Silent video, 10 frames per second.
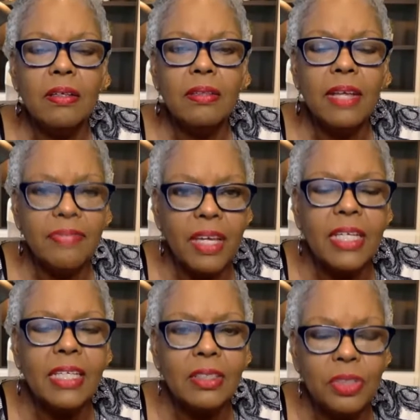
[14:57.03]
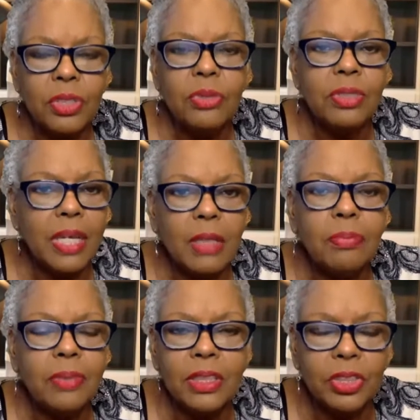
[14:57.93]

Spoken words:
that they can do to help these